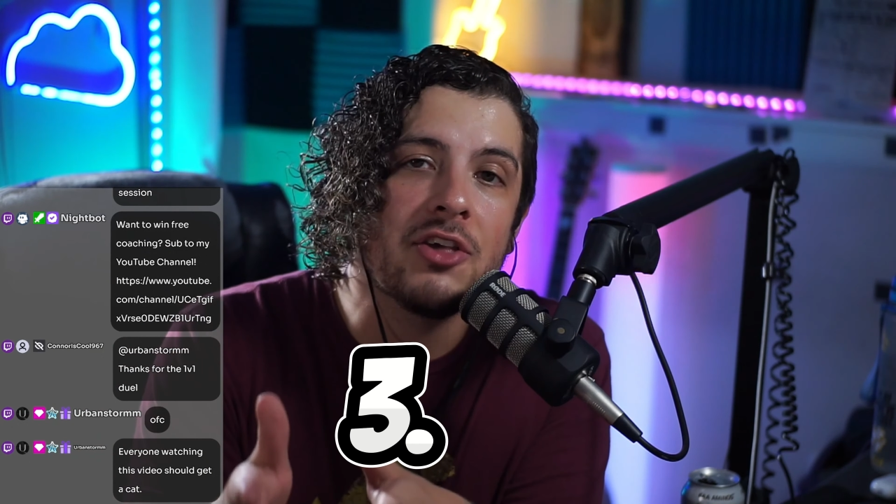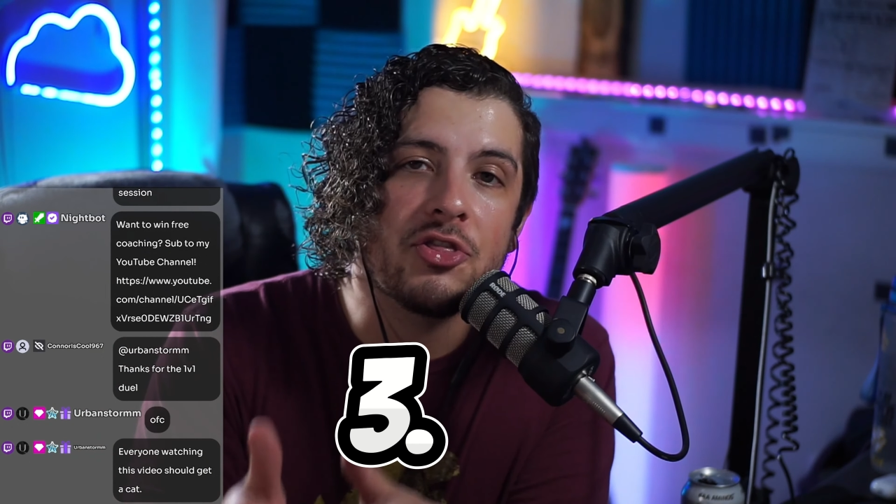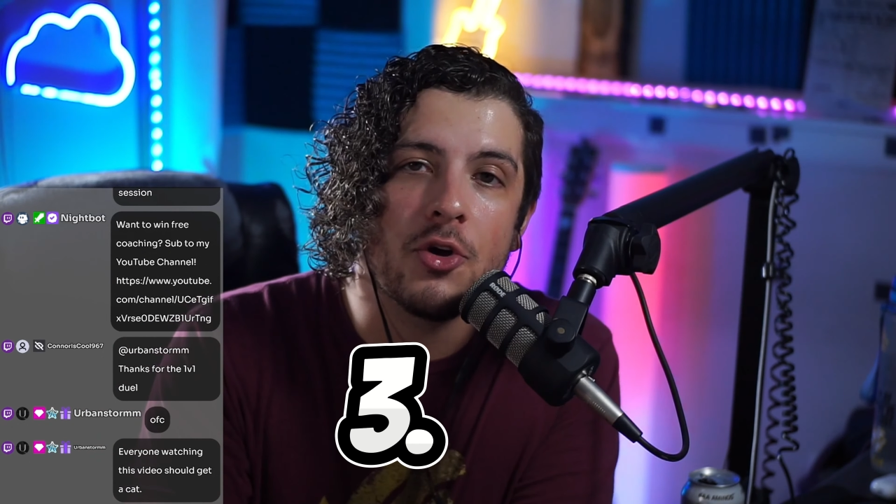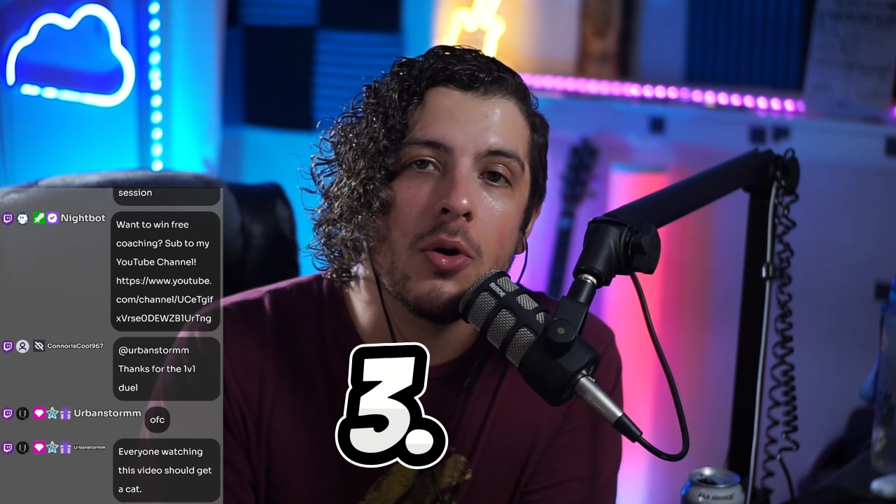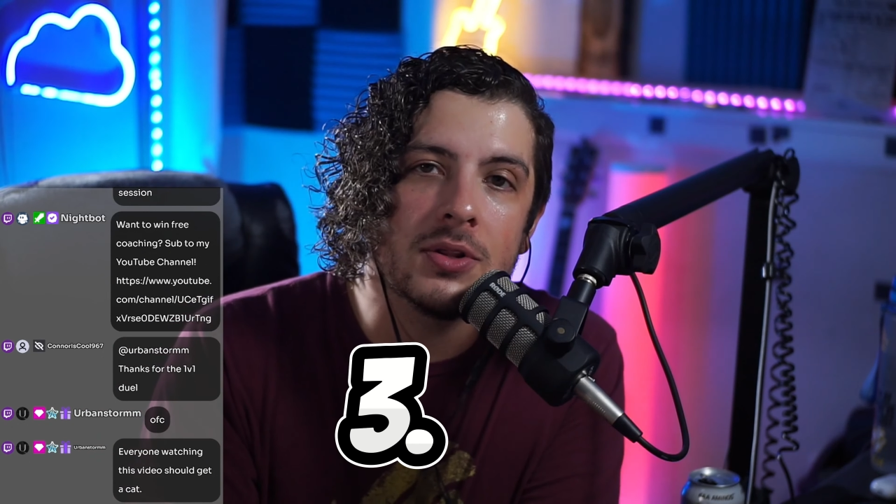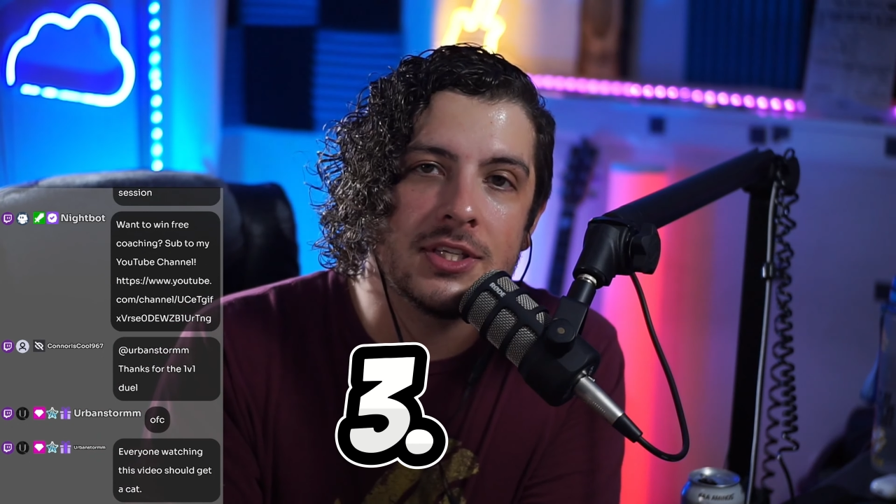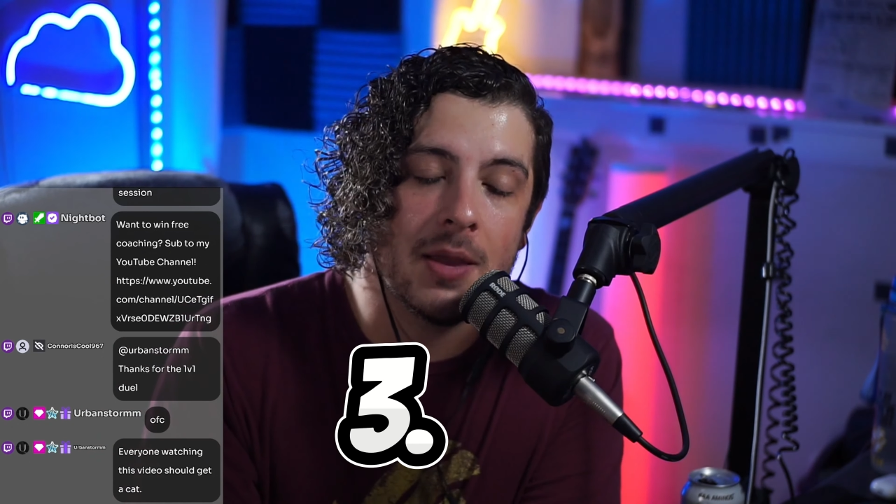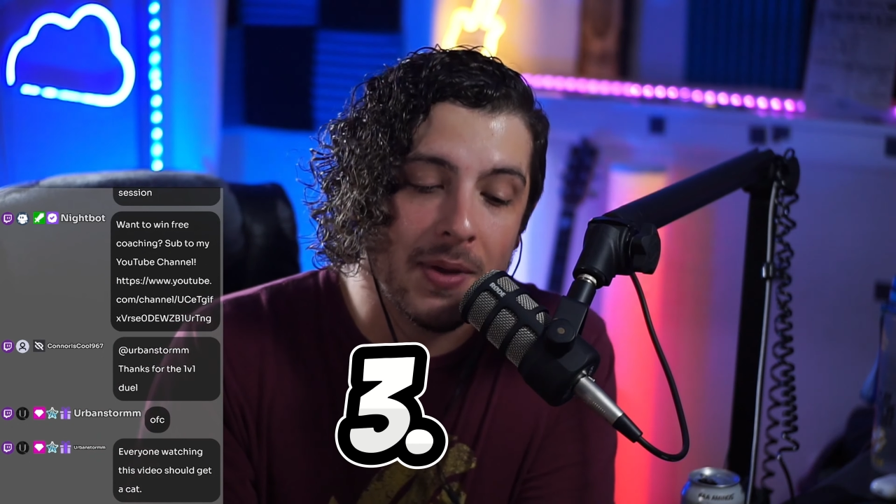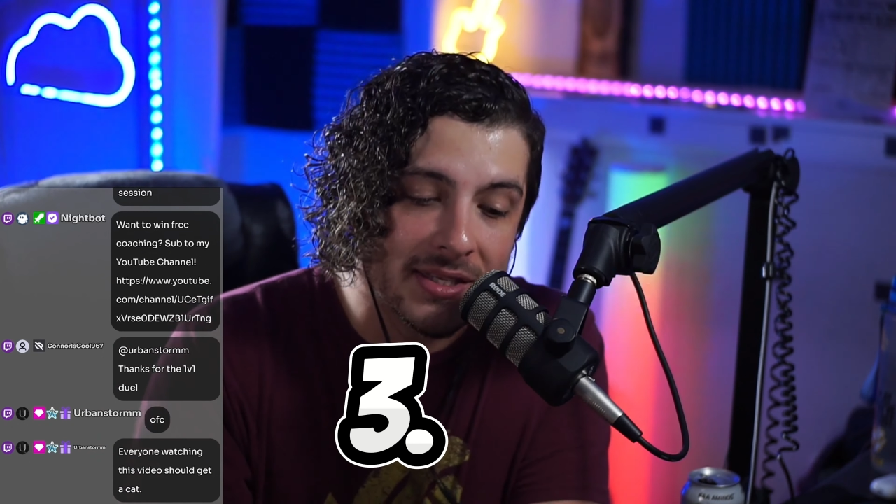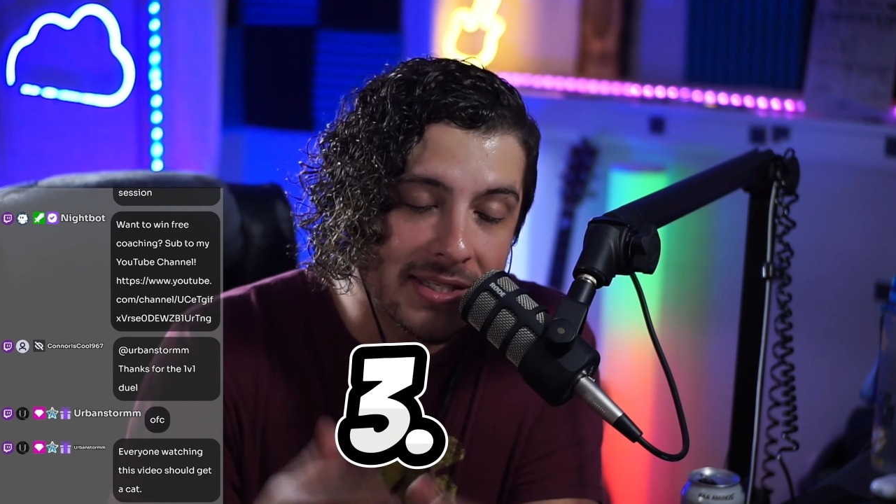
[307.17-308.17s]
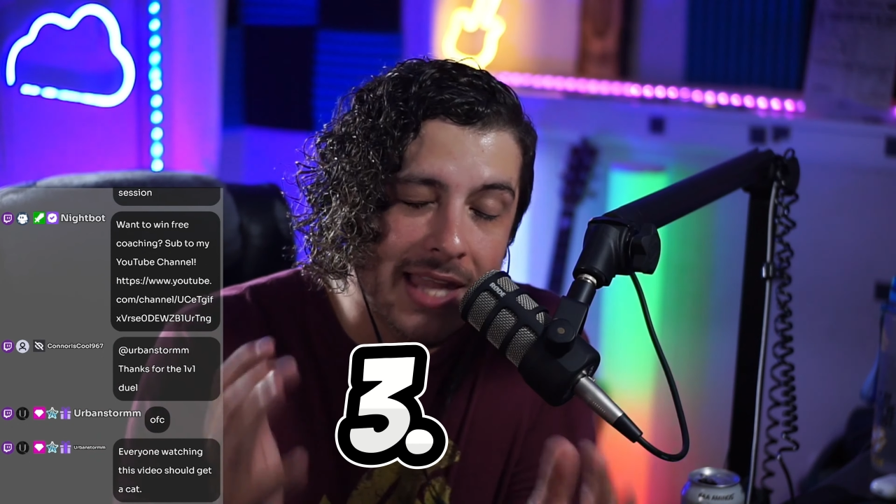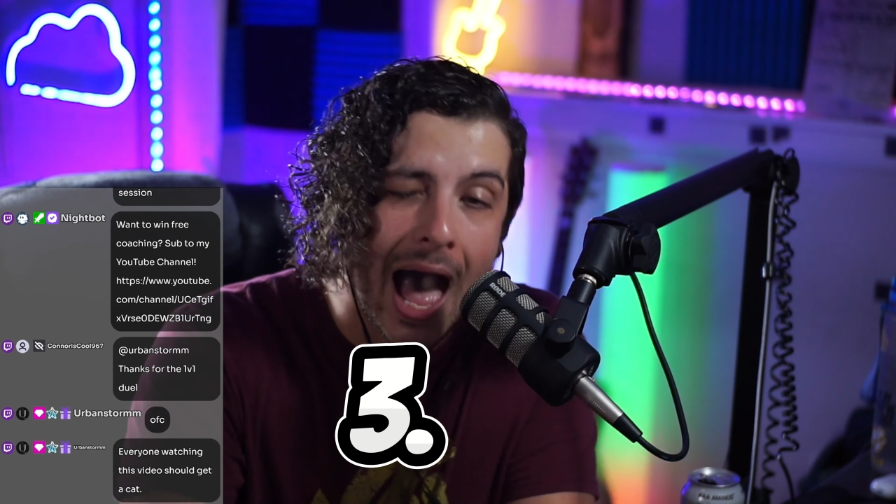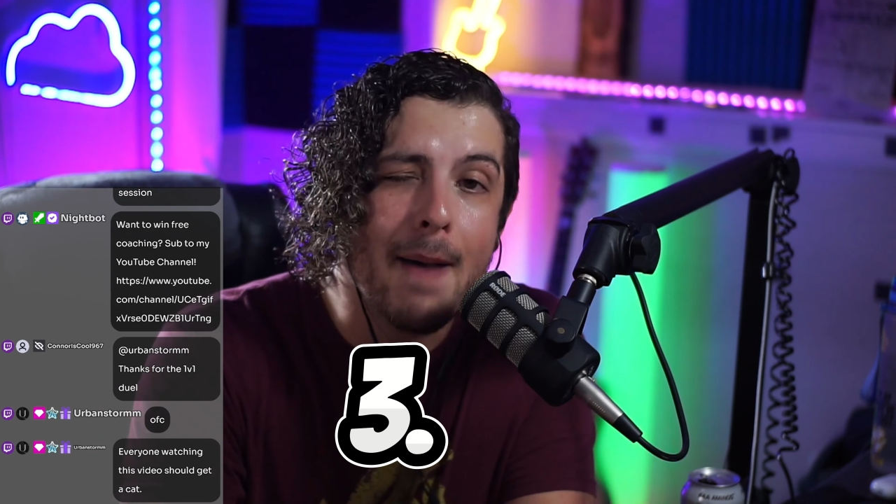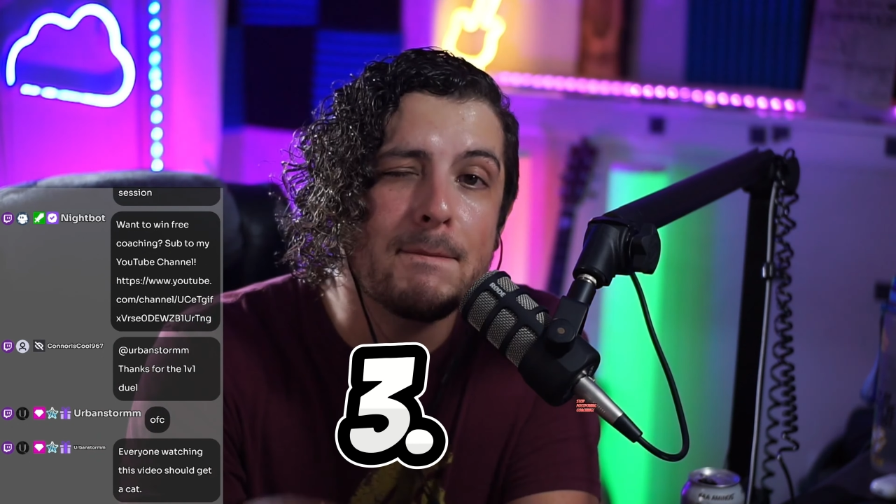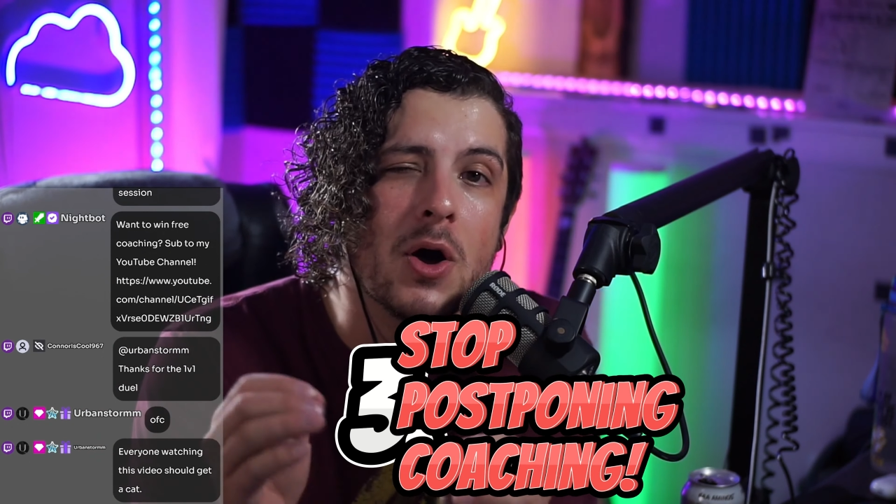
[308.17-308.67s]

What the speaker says: third tip is stop